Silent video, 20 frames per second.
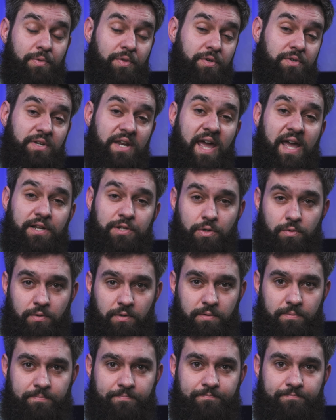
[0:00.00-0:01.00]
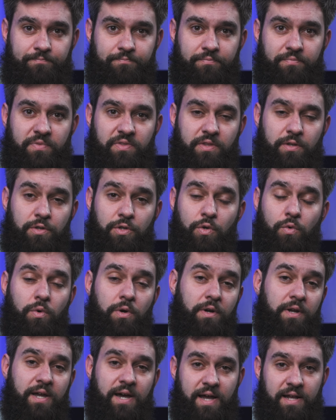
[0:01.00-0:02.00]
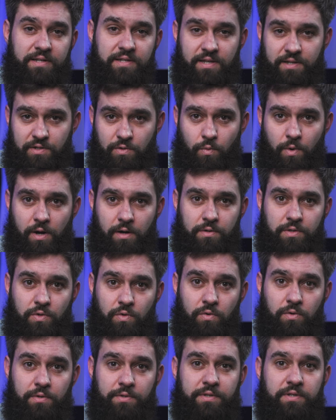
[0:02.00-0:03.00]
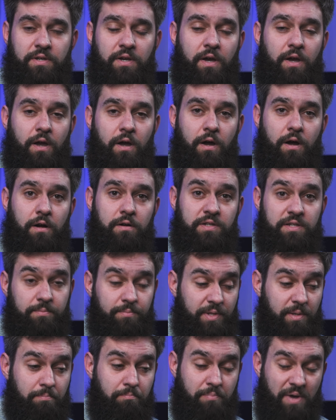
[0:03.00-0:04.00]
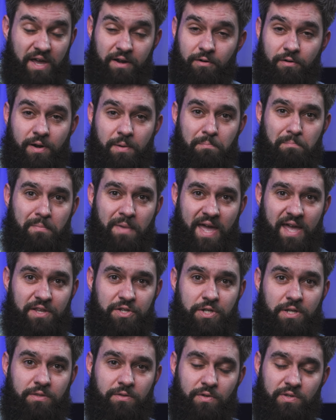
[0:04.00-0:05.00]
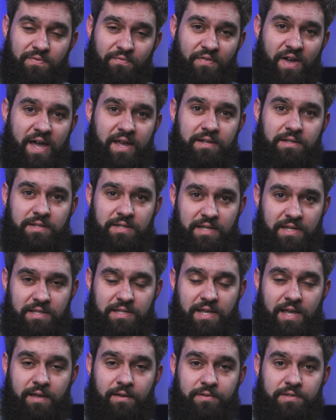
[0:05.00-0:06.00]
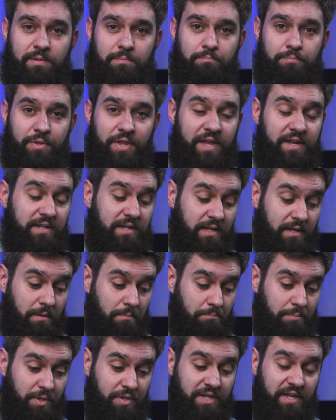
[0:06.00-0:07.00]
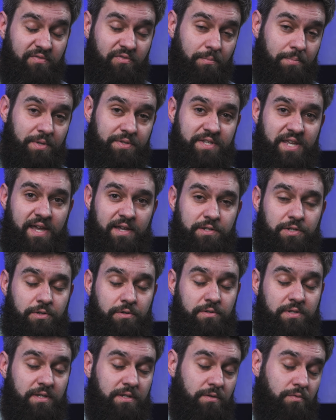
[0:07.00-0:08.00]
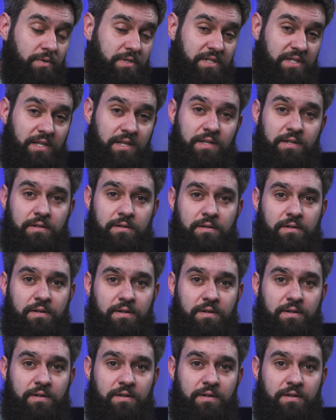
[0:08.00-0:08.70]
look natural. The newer content-aware tools are simply better at matching those fine details and blending believable textures into a scene.